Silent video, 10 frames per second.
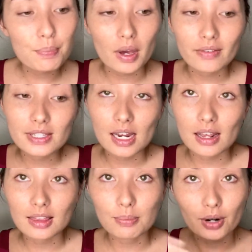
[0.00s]
of
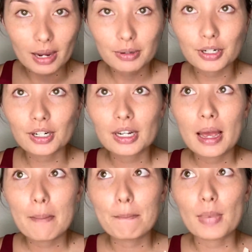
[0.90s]
setting the primer
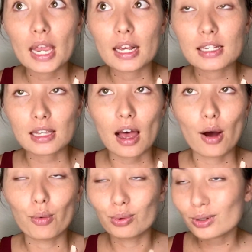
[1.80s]
makes a
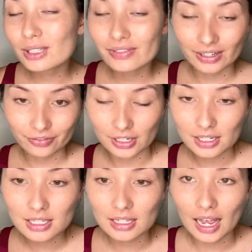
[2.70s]
world of
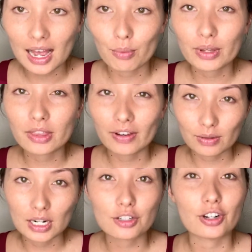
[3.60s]
difference uh, with the
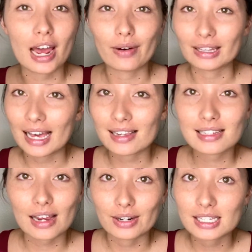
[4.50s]
foundation, how it lasts,
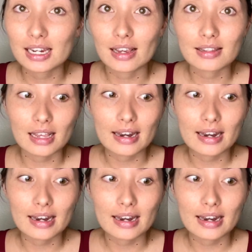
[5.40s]
how it stays.